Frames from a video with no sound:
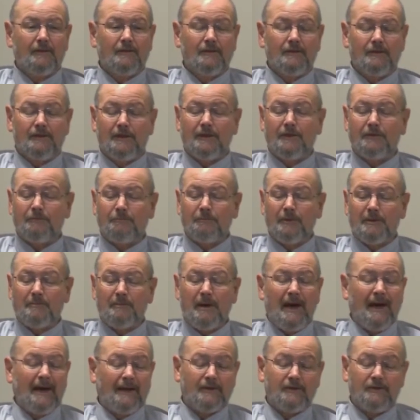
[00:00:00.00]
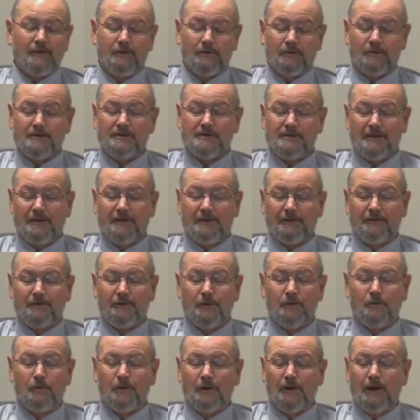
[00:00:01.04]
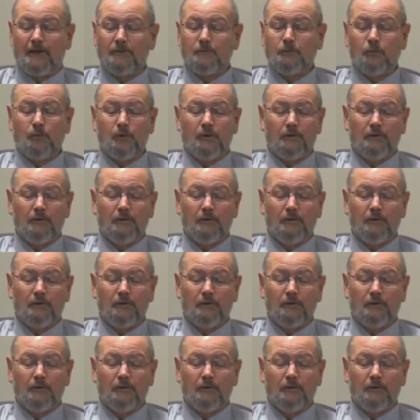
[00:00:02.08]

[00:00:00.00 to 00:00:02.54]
To give me back your son, you are not